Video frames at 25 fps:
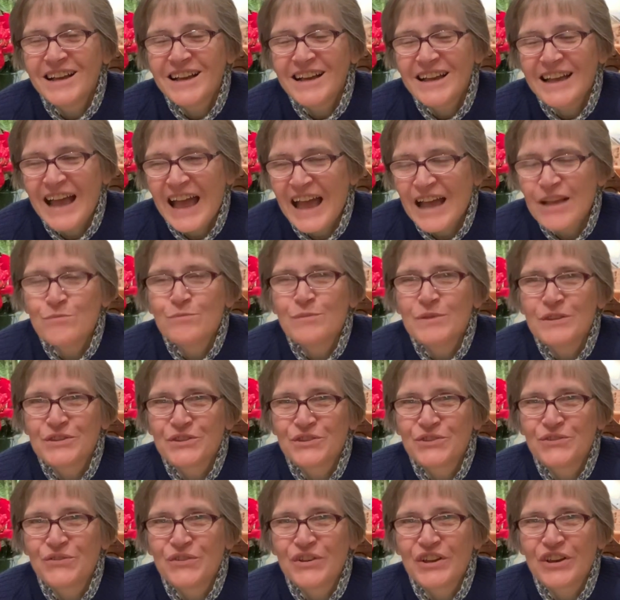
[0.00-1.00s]

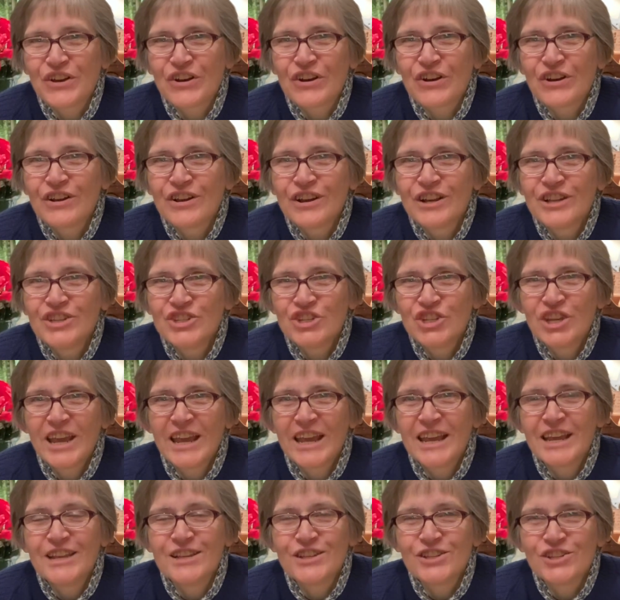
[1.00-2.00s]
atmosphere
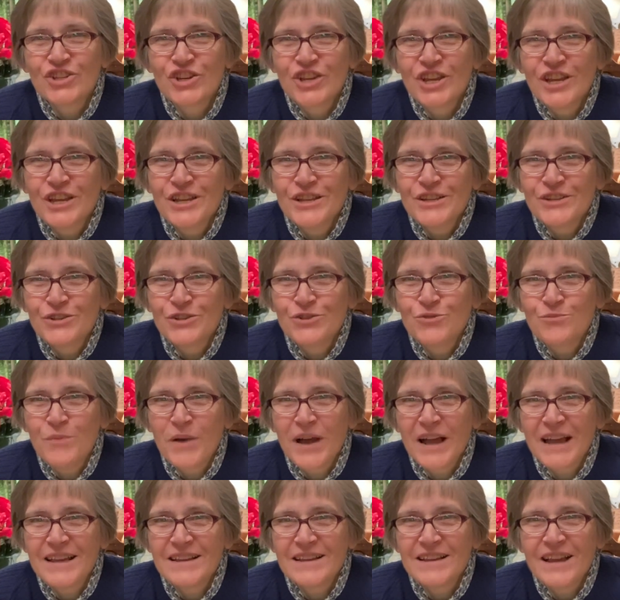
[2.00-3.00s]
change to
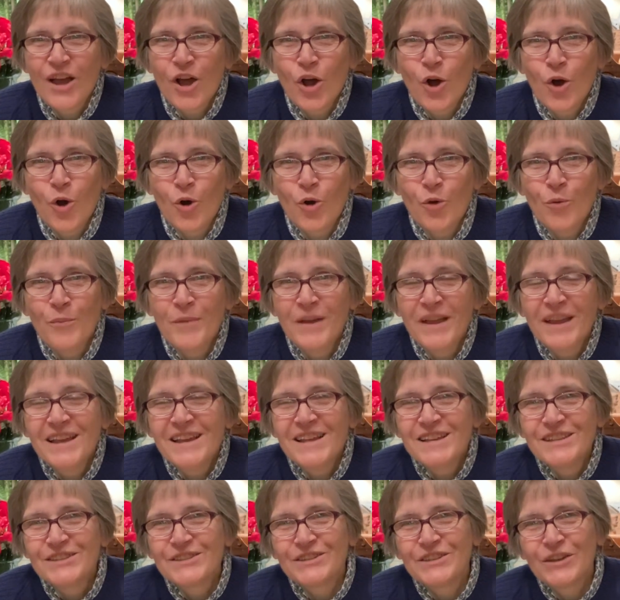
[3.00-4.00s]
my home.
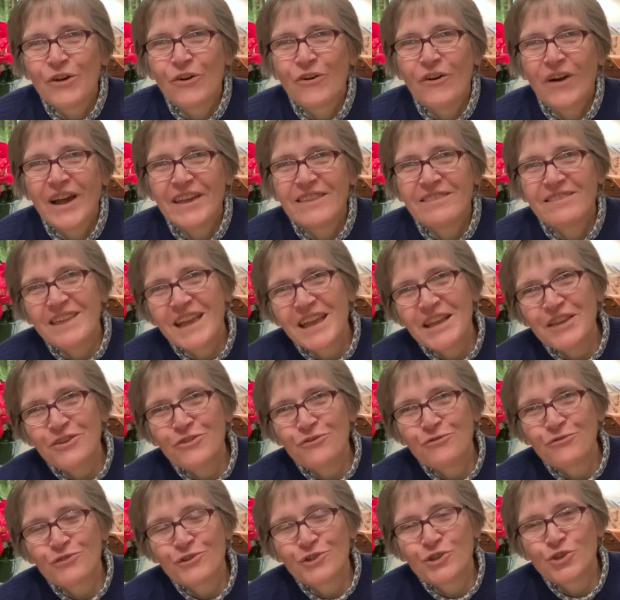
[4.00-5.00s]
So I thank you
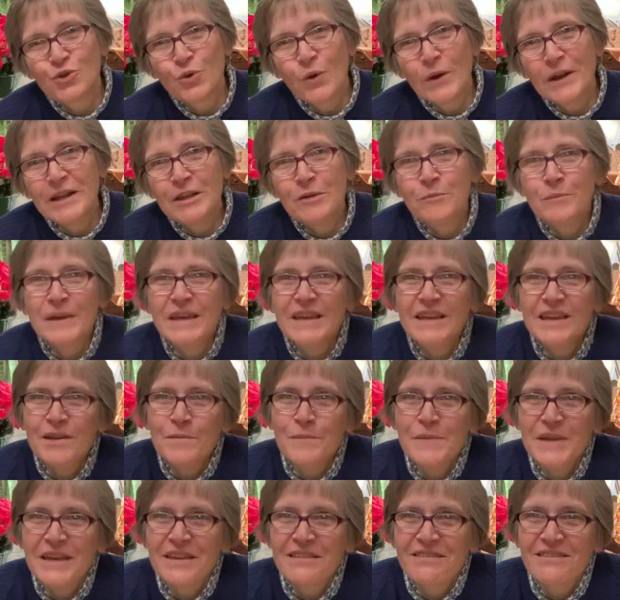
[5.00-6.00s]
for joining me. Give
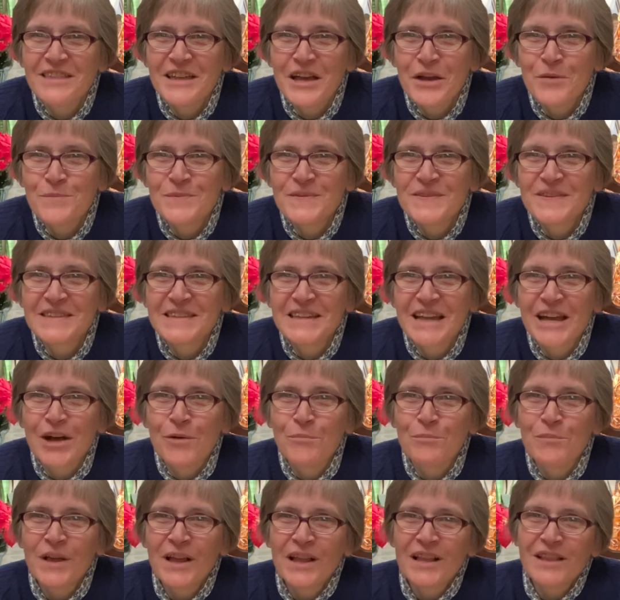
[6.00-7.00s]
me a thumbs
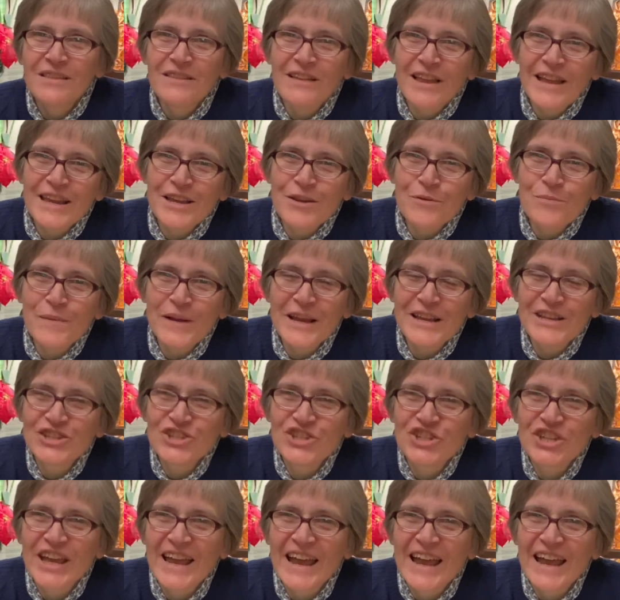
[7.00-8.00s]
up, like my
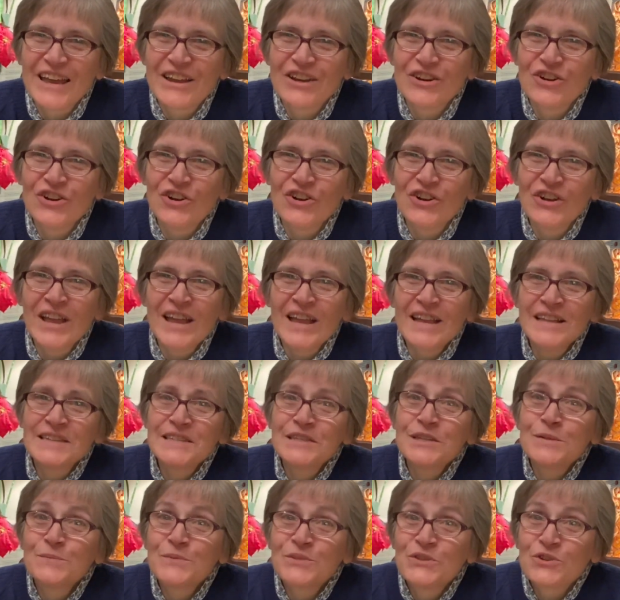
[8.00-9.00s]
channel,
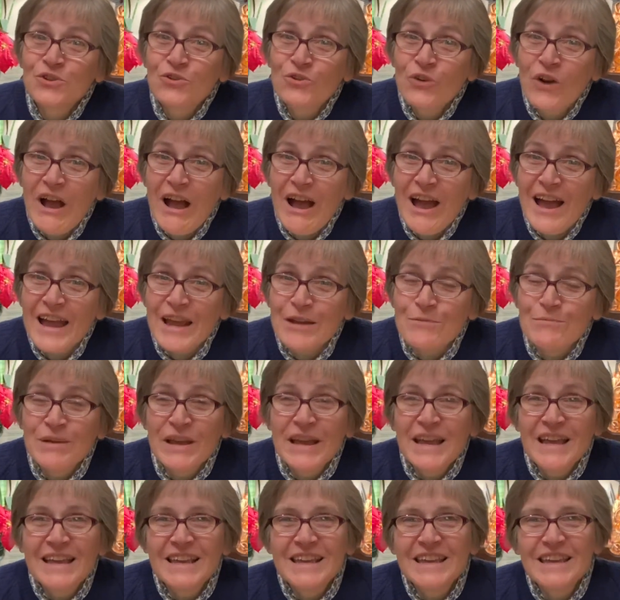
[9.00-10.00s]
subscribe.
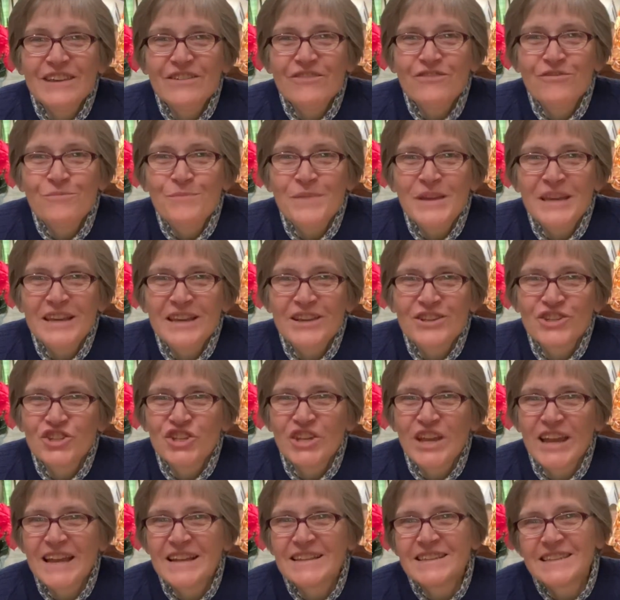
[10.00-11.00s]
Give me a
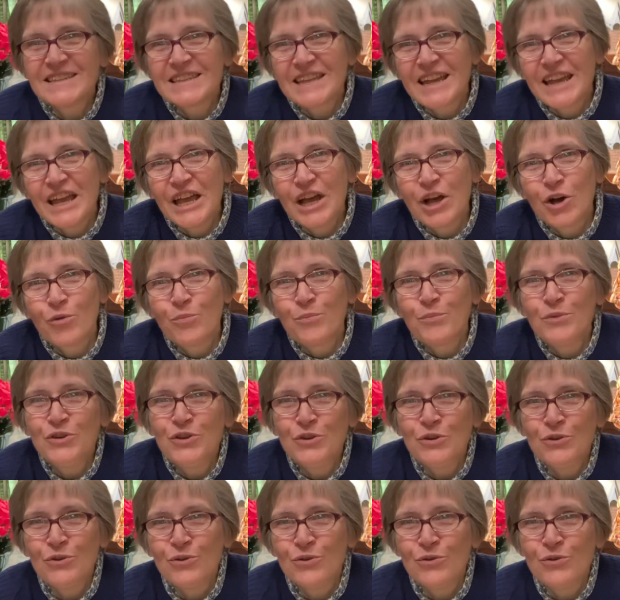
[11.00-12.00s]
chance to help
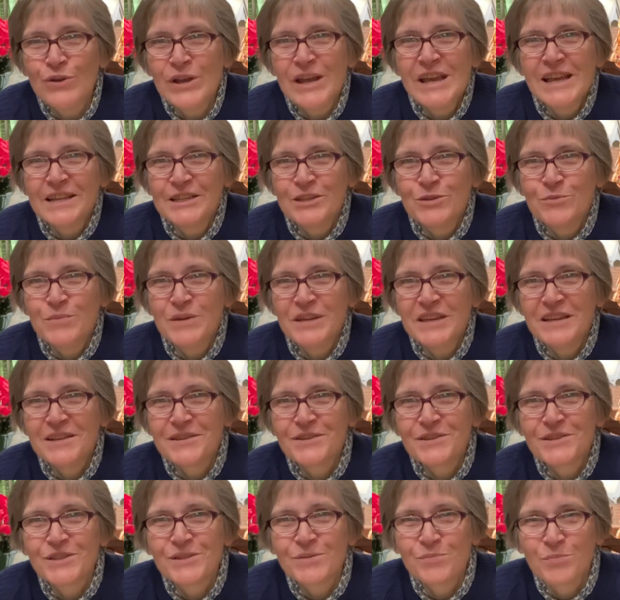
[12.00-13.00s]
you to be
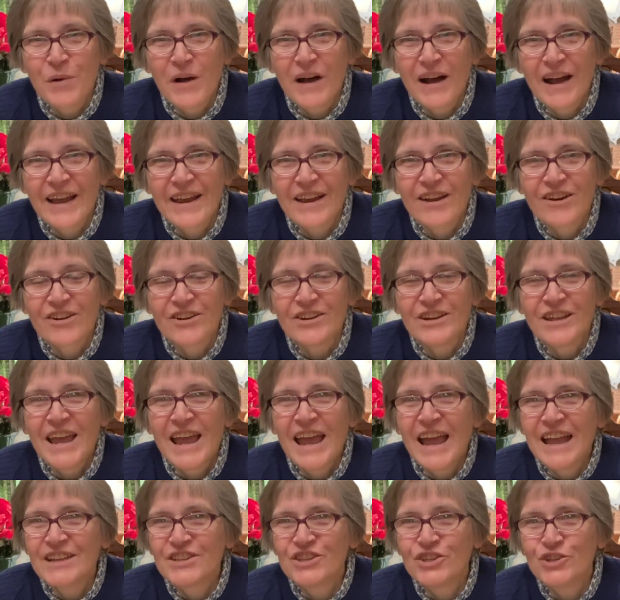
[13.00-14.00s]
inspired
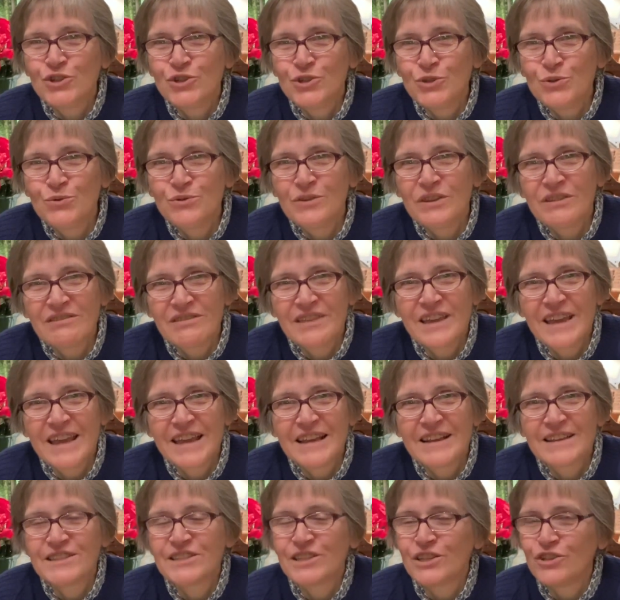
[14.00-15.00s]
to do the
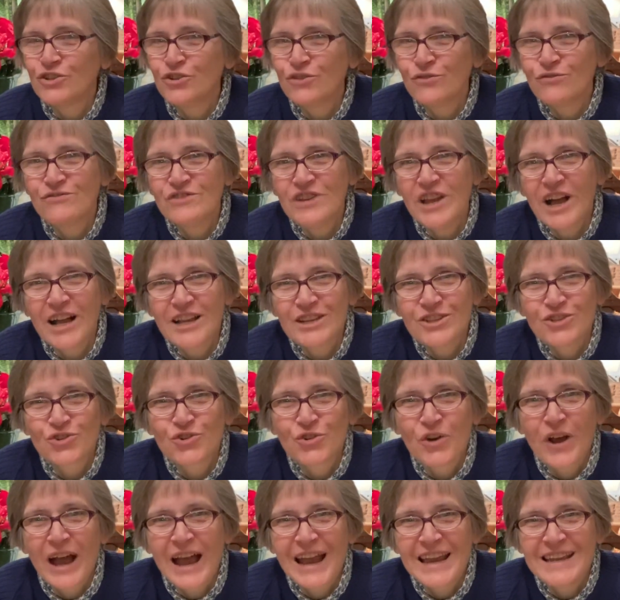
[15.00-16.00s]
things that you've not
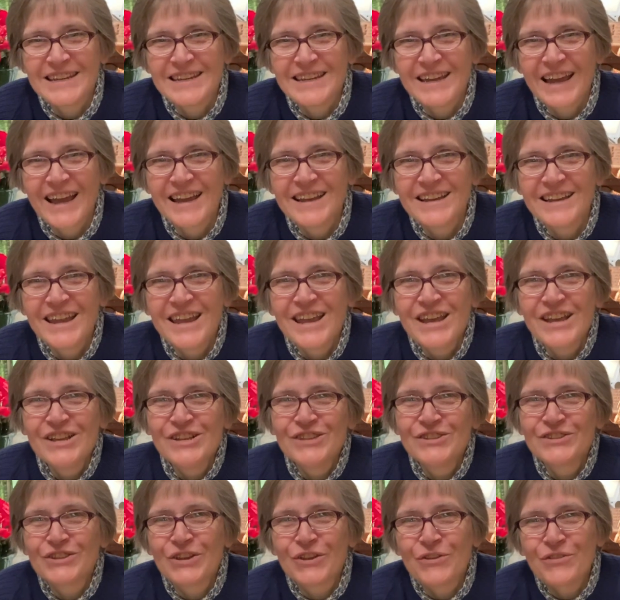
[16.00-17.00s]
tried yet.
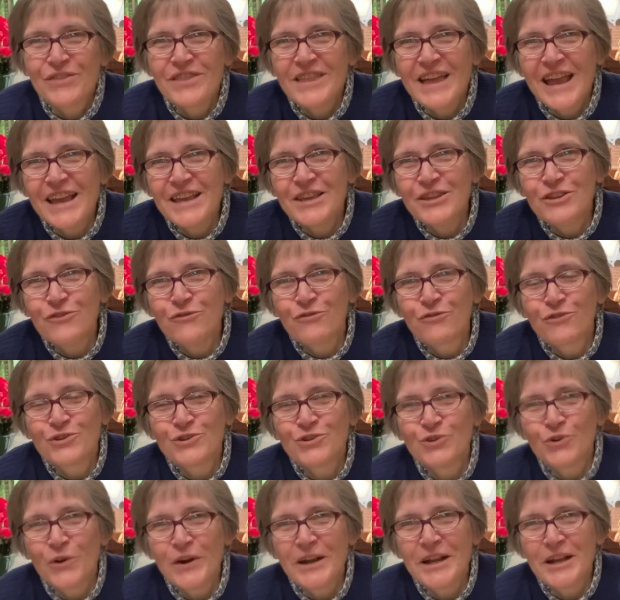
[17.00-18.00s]
So thank you for
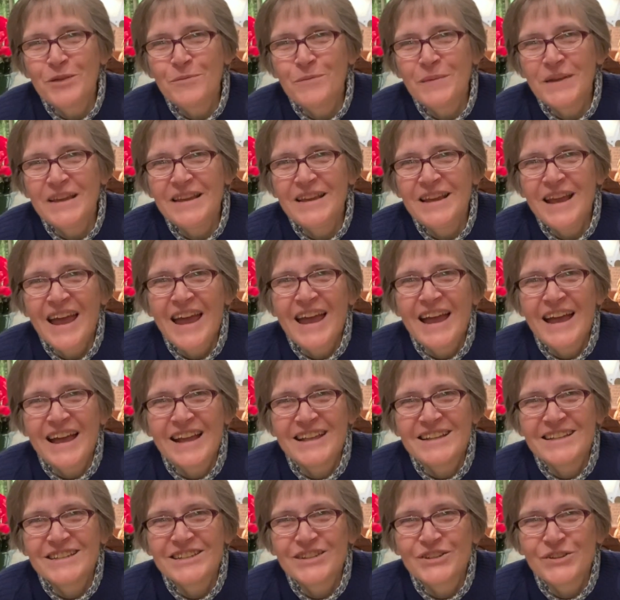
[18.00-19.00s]
joining me.
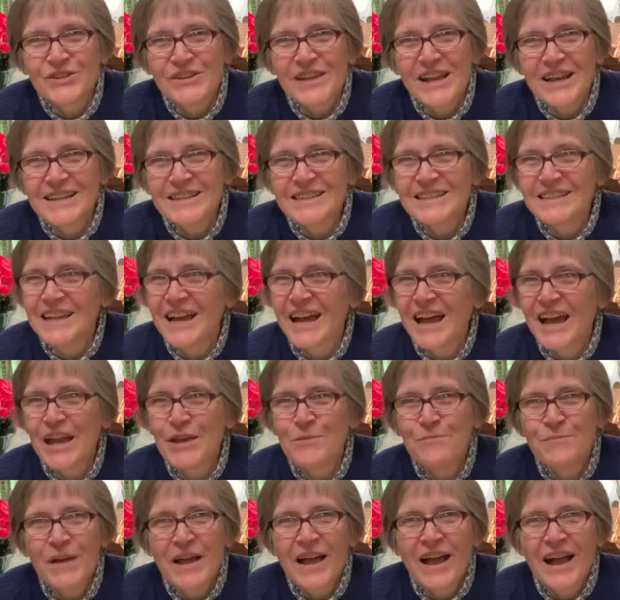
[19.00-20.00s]
Until next
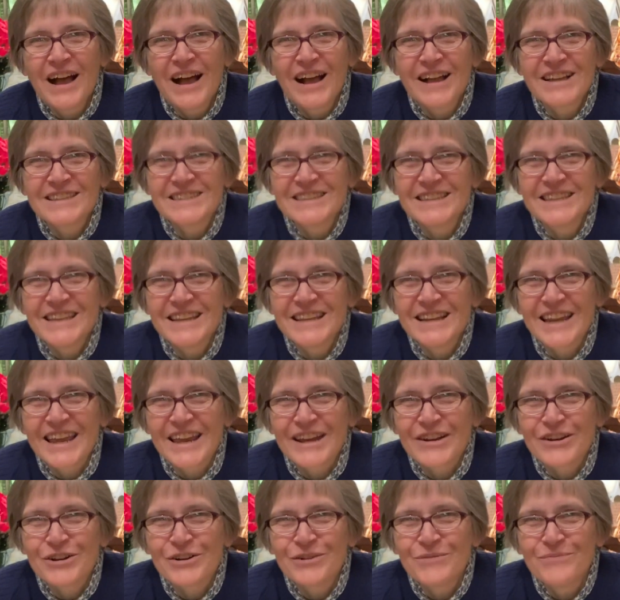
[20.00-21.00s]
time, I'll see you
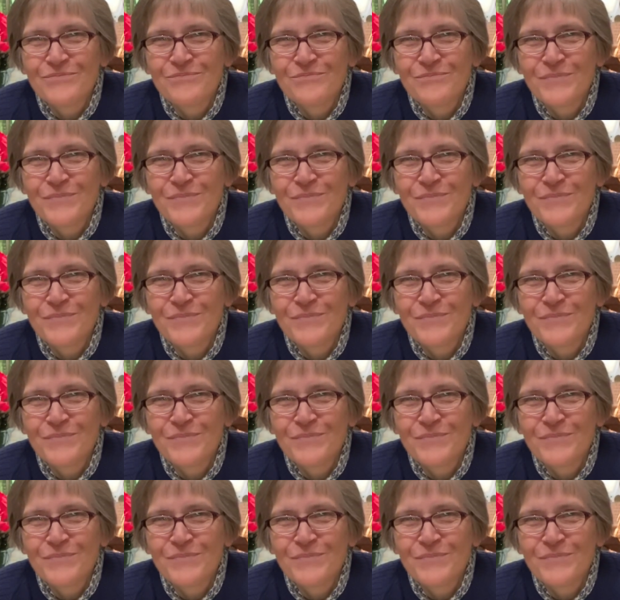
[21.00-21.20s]
later.